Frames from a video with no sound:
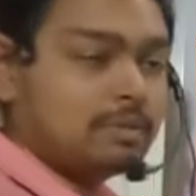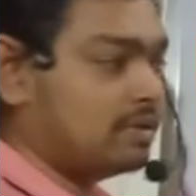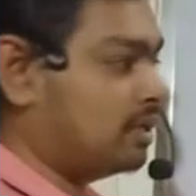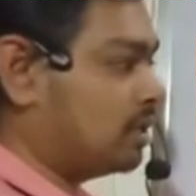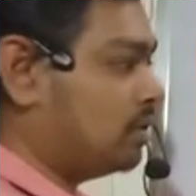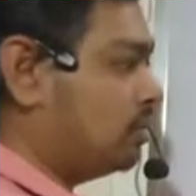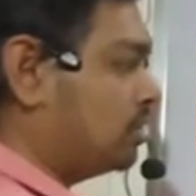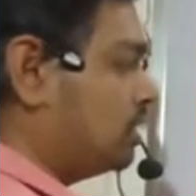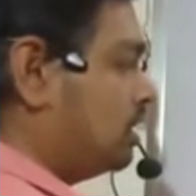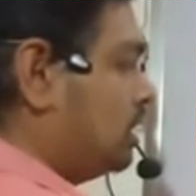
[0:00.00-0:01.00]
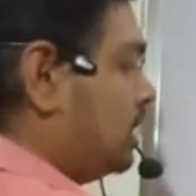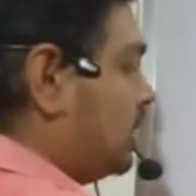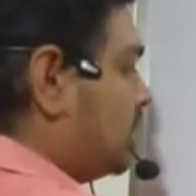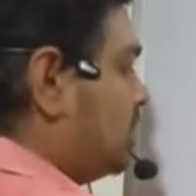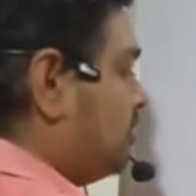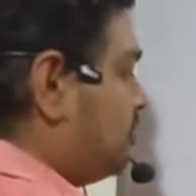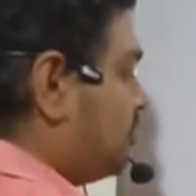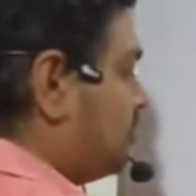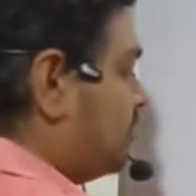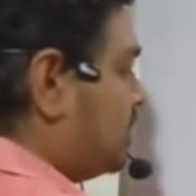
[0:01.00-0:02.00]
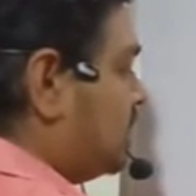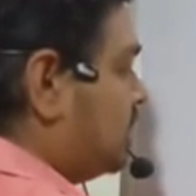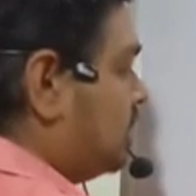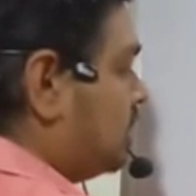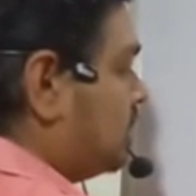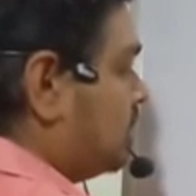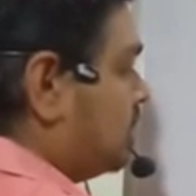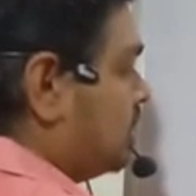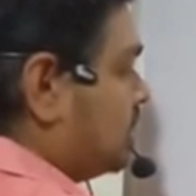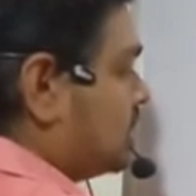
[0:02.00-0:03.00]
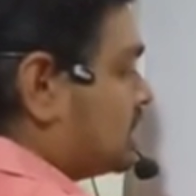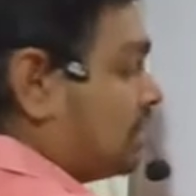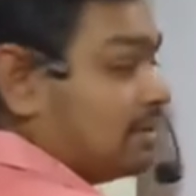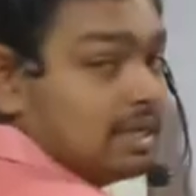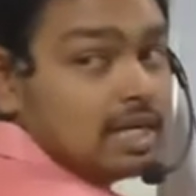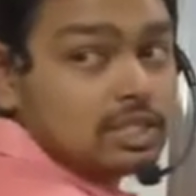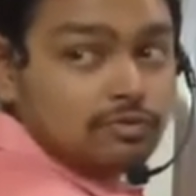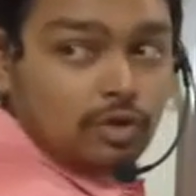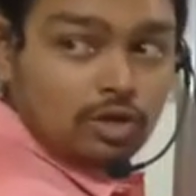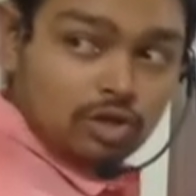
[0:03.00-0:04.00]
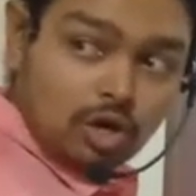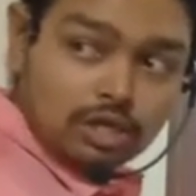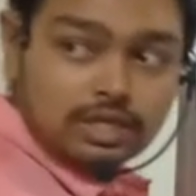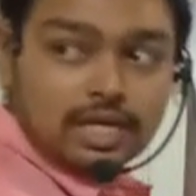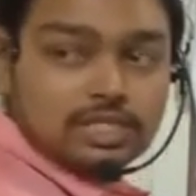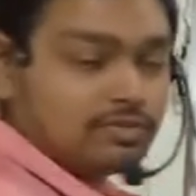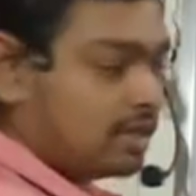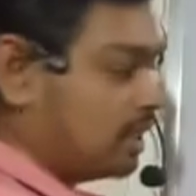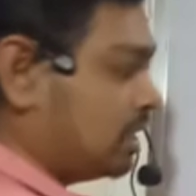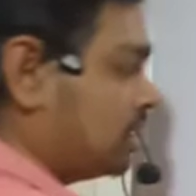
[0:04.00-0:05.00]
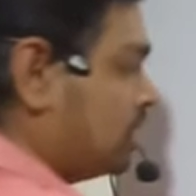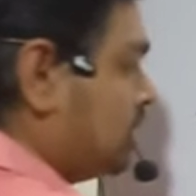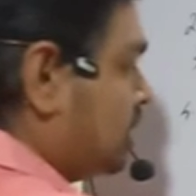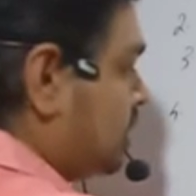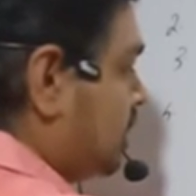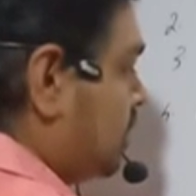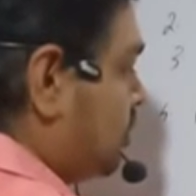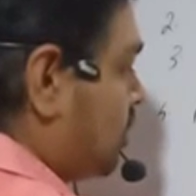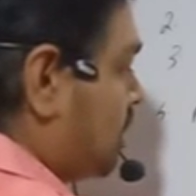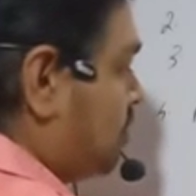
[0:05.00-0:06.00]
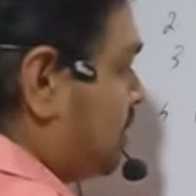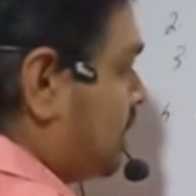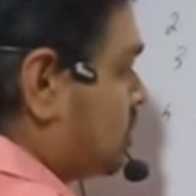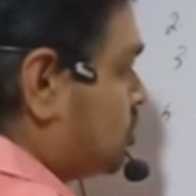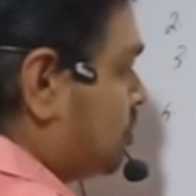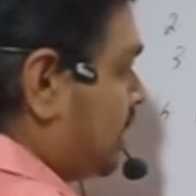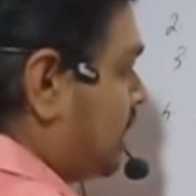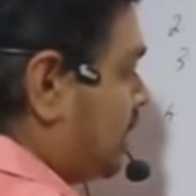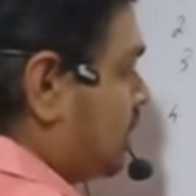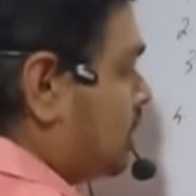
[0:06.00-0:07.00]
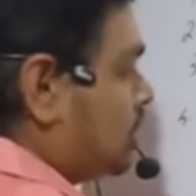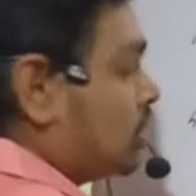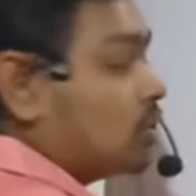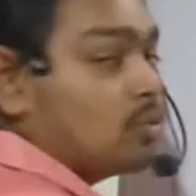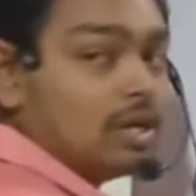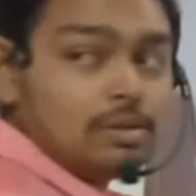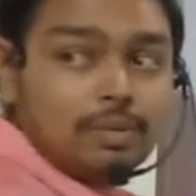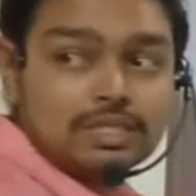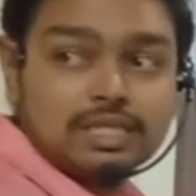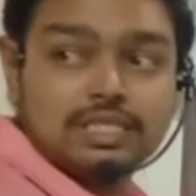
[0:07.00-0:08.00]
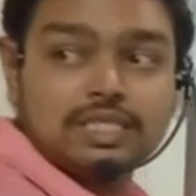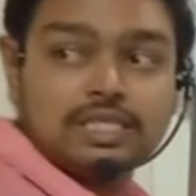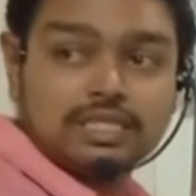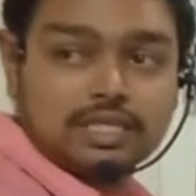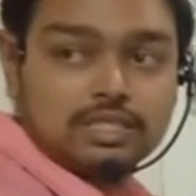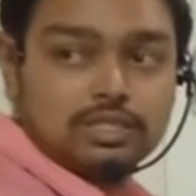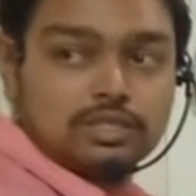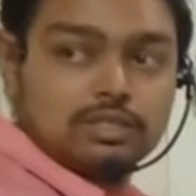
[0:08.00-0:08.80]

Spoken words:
dividend account. If within 7 days if you are not transferring, then your company has to pay 12% interest.